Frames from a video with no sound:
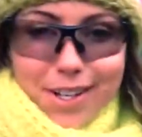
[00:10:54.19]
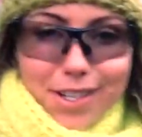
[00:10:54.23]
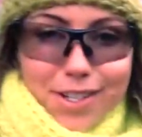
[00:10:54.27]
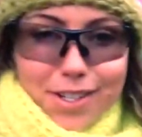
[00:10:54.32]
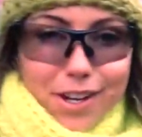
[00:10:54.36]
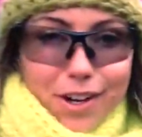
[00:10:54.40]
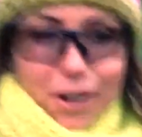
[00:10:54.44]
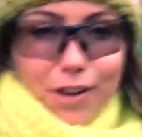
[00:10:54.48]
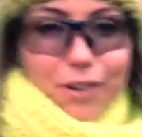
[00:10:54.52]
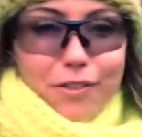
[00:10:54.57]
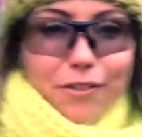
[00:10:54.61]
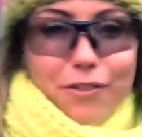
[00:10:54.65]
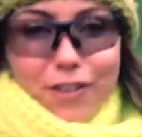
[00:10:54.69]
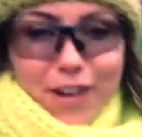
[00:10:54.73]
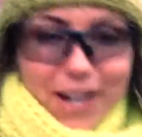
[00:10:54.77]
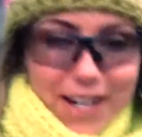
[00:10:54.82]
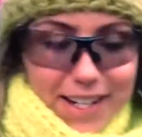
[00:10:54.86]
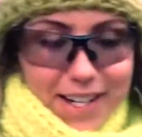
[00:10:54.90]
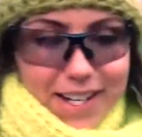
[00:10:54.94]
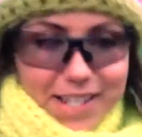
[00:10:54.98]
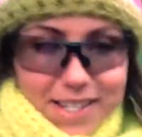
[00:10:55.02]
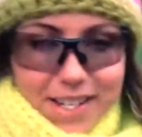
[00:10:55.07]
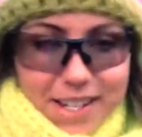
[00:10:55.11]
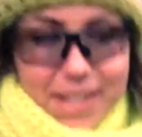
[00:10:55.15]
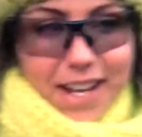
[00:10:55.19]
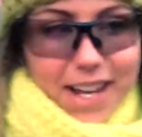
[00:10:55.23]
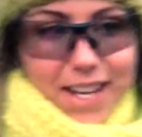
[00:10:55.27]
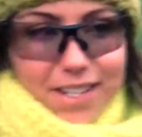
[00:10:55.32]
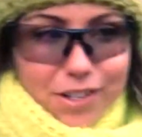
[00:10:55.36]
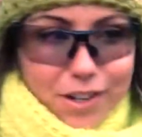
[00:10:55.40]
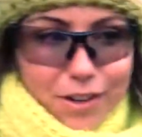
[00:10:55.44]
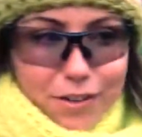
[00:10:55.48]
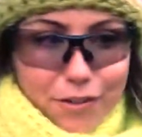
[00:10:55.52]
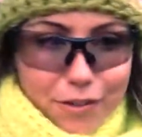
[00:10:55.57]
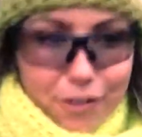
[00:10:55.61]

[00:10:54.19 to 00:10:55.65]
So Freely's in there, so